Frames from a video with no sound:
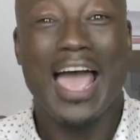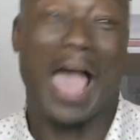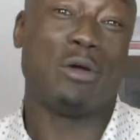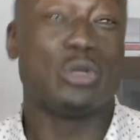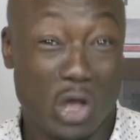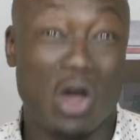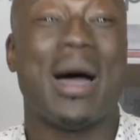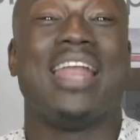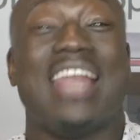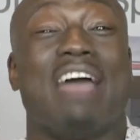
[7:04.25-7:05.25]
I could talk
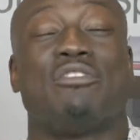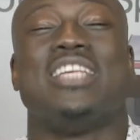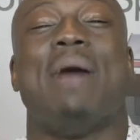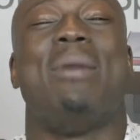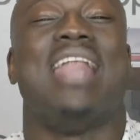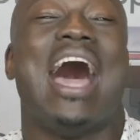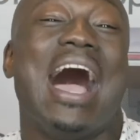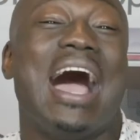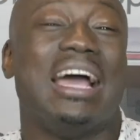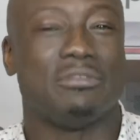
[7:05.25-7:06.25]
about life because I'm
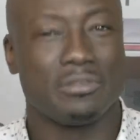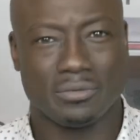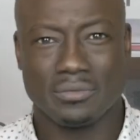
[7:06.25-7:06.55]
alive.